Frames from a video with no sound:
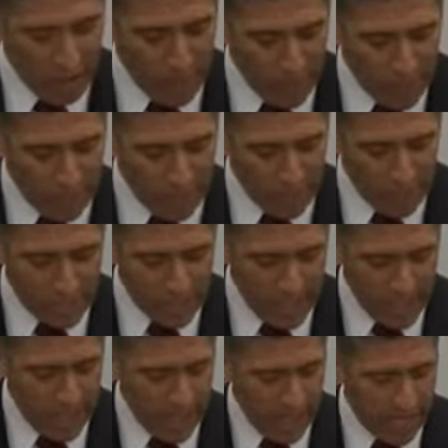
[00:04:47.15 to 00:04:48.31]
I tell you what,
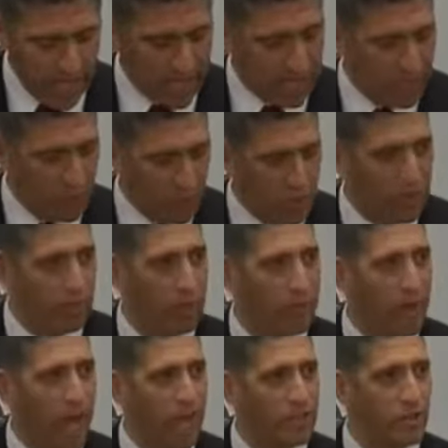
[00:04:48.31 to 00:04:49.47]
today uh, wouldn't be
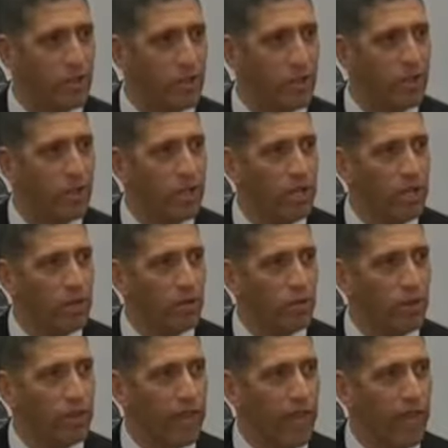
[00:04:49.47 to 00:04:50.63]
possible
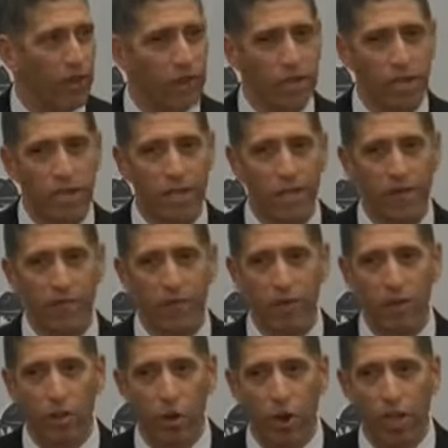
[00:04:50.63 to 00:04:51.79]
without uh, a very
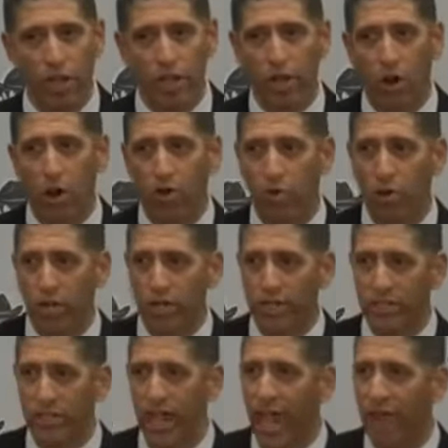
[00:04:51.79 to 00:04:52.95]
loyal and hardworking
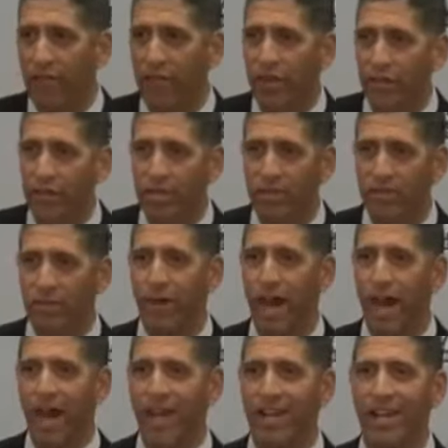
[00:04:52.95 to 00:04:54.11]
staff that I'm leaving
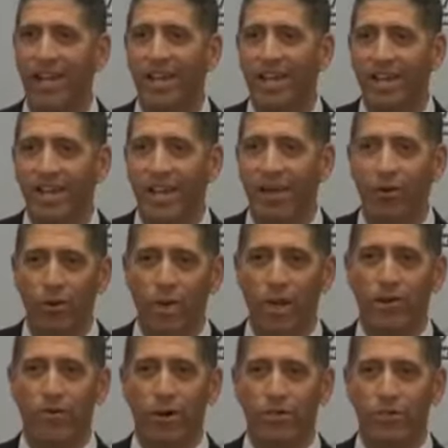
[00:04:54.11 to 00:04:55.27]
behind and I won't get
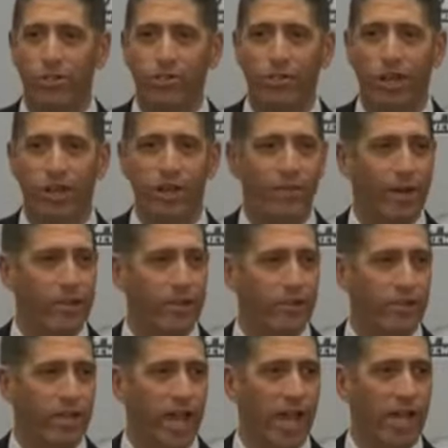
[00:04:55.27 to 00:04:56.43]
emotional talking about
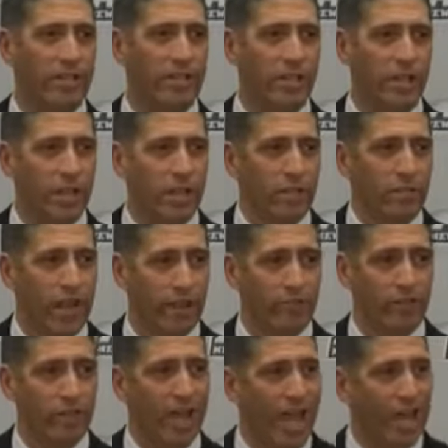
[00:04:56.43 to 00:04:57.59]
those guys. But after
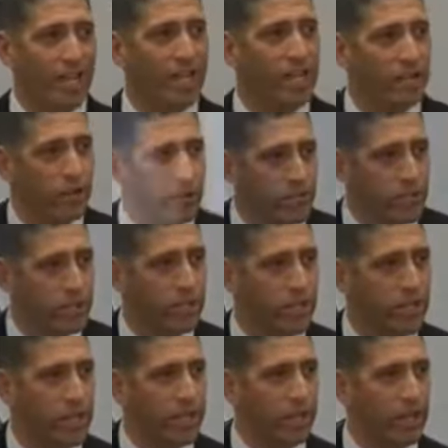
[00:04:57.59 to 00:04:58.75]
nine years,
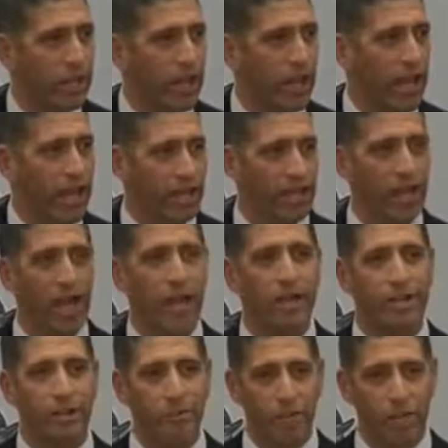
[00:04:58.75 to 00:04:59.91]
you know, I had a lot of
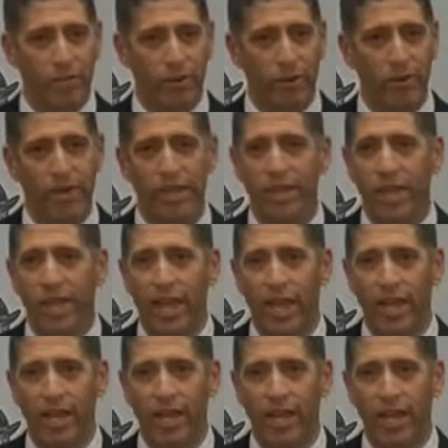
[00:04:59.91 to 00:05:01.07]
good people,
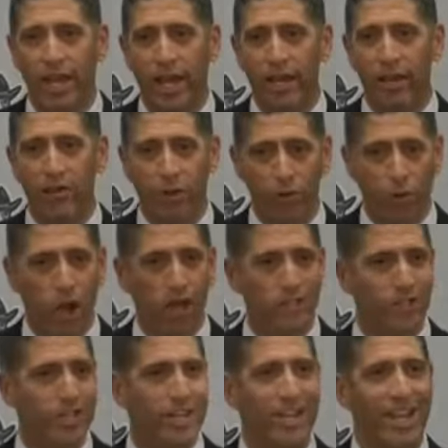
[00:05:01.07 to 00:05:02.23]
and uh, I know they're
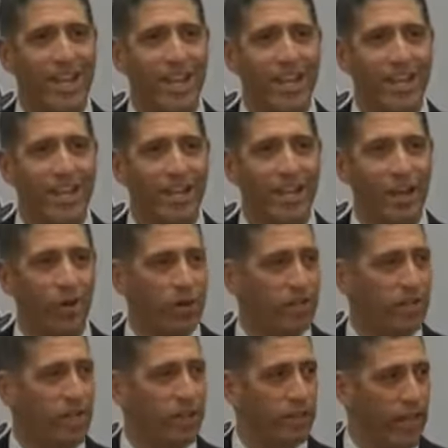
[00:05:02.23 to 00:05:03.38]
watching, and uh, I want to
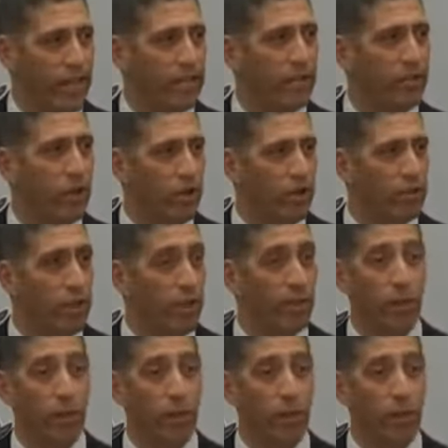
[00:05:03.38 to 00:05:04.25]
say thank you to all of them. I